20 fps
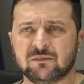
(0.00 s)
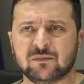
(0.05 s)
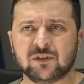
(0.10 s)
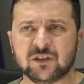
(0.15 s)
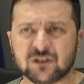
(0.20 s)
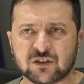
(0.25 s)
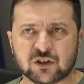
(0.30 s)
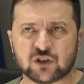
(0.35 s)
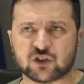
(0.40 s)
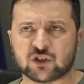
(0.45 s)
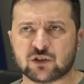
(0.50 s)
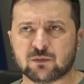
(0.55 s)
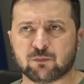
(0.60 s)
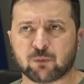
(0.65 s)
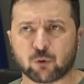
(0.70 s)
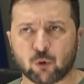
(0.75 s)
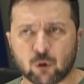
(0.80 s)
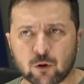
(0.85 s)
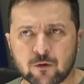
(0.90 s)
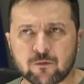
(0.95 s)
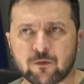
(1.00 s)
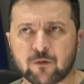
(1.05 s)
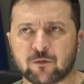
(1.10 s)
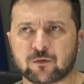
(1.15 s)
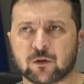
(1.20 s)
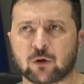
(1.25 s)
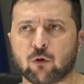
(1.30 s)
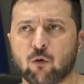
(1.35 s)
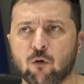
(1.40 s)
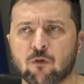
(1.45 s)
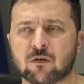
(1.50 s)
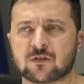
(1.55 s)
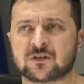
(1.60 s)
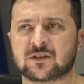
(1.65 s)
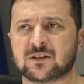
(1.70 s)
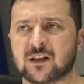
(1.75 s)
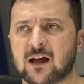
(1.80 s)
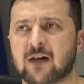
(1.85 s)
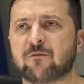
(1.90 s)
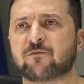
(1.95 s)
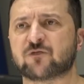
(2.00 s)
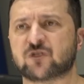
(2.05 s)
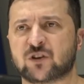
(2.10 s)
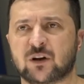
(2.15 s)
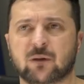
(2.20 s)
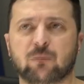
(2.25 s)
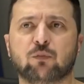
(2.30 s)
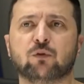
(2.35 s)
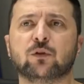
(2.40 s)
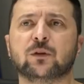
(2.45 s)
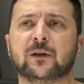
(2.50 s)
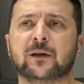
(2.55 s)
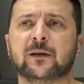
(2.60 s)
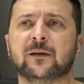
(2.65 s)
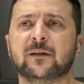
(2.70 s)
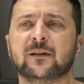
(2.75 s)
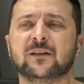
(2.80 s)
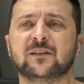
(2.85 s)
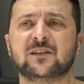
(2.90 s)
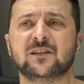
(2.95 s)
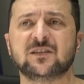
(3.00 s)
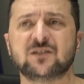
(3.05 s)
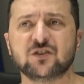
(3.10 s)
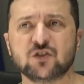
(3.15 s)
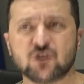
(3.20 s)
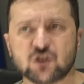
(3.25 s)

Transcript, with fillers: There have already been thousands of manifestations of such evil.